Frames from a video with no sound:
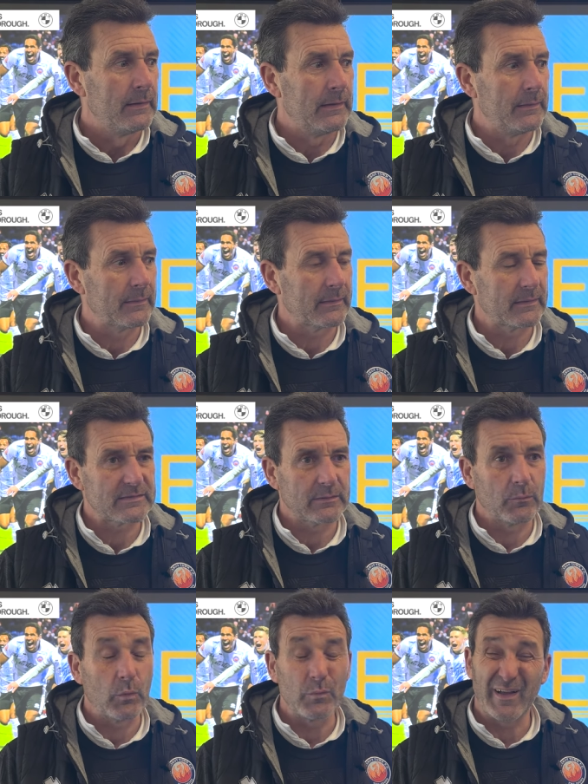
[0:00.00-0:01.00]
And like I said,
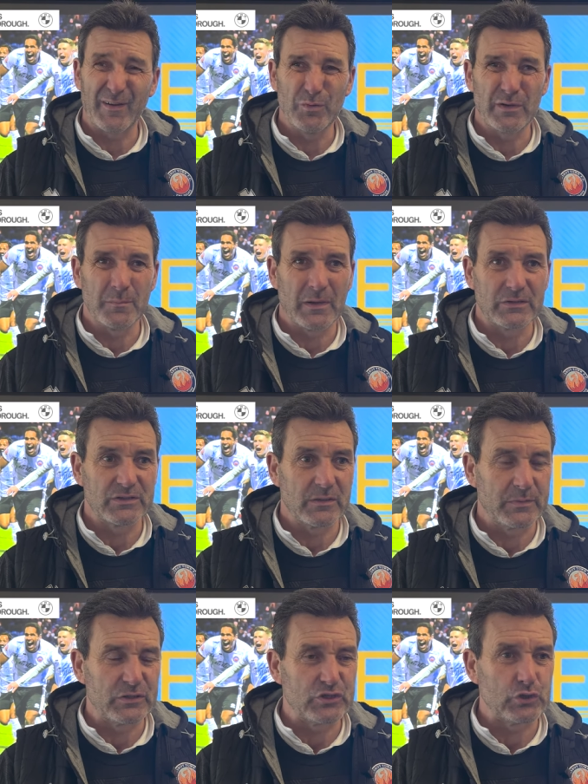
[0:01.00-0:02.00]
I wouldn't imagine
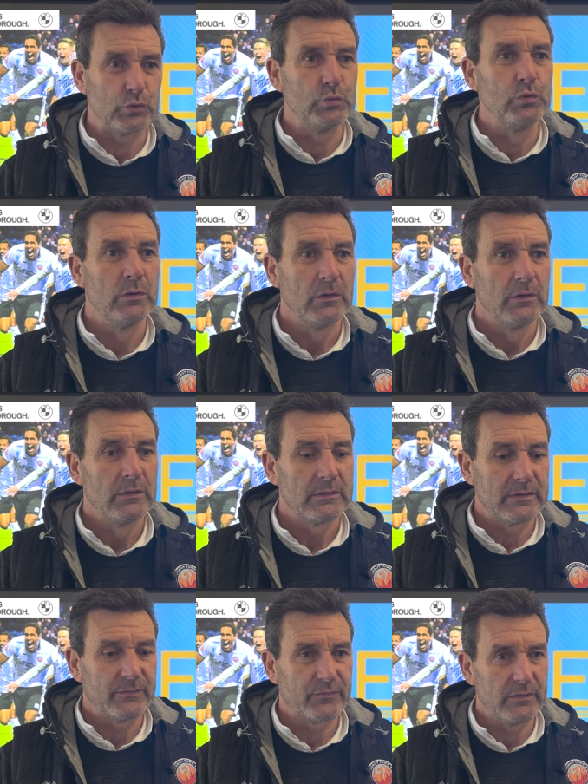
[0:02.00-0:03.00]
it'd be too
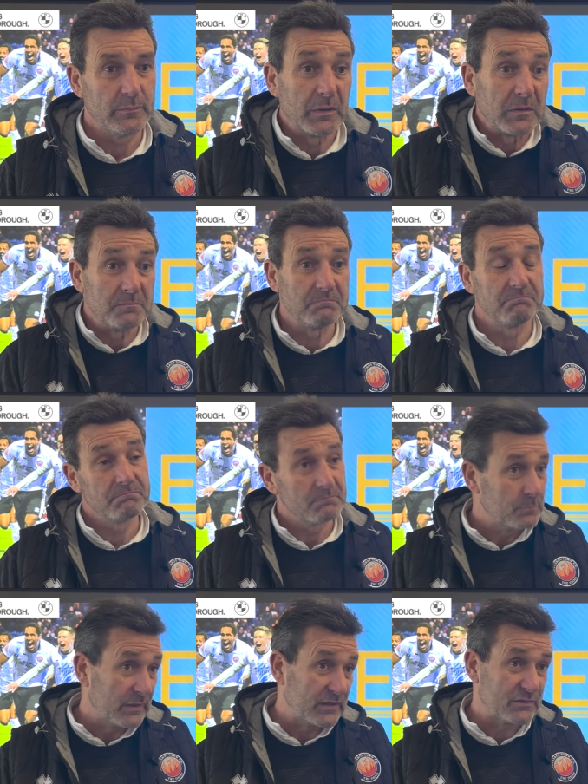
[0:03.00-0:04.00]
different, but
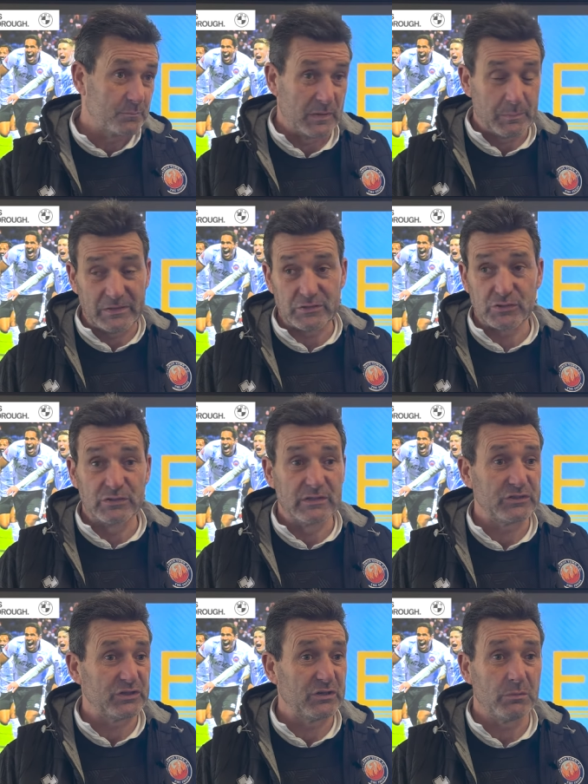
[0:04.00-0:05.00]
the pitch
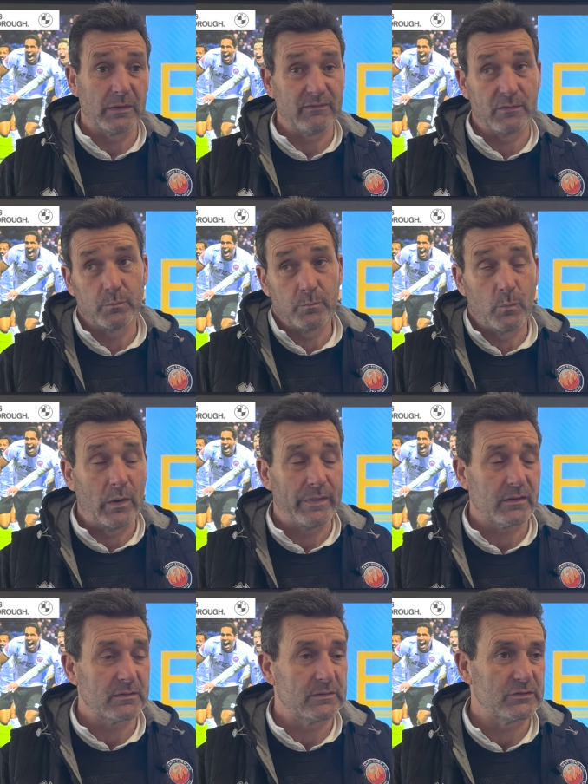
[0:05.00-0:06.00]
condition or whatever, the
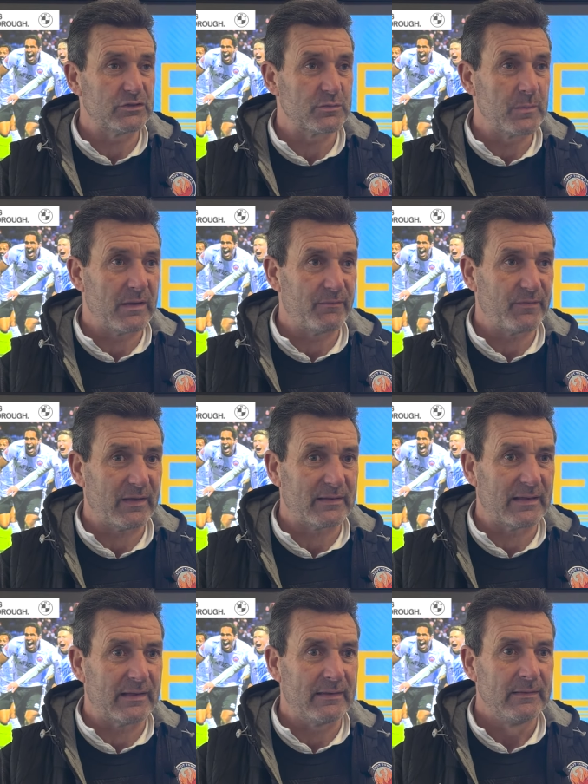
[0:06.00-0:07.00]
weather conditions may affect
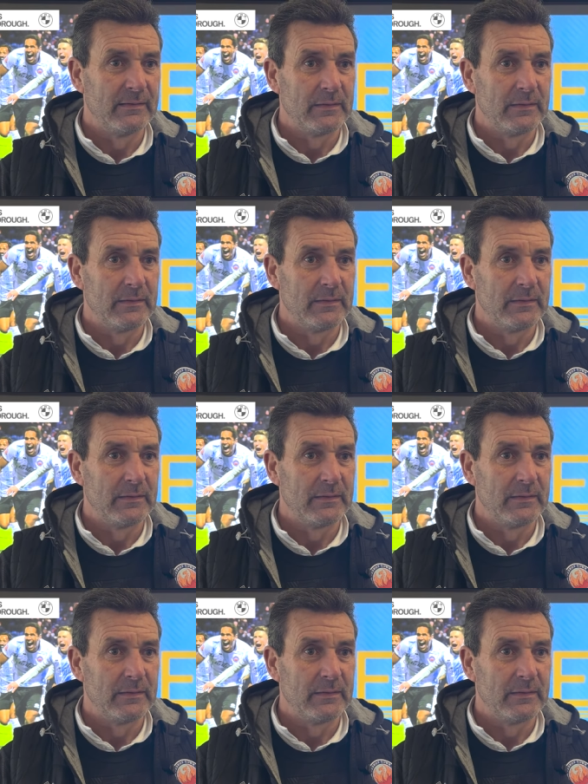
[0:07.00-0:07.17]
that.